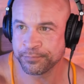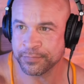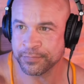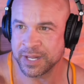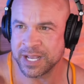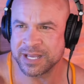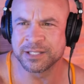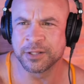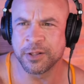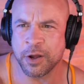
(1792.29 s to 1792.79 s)

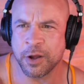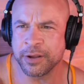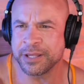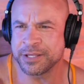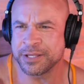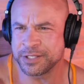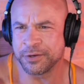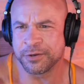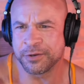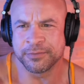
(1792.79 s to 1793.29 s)
As long as
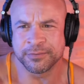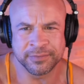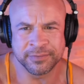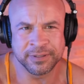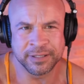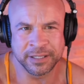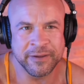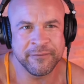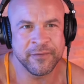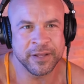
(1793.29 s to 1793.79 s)
you're
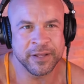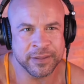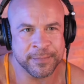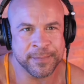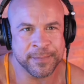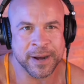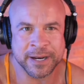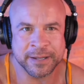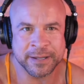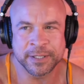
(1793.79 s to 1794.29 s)
living the
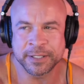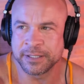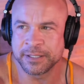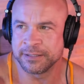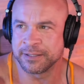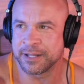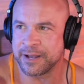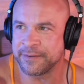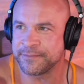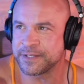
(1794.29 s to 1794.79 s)
bodybuilding
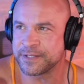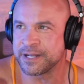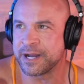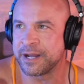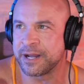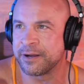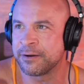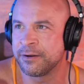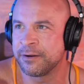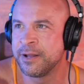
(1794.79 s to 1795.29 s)

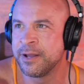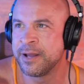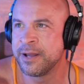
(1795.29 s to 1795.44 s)
lifestyle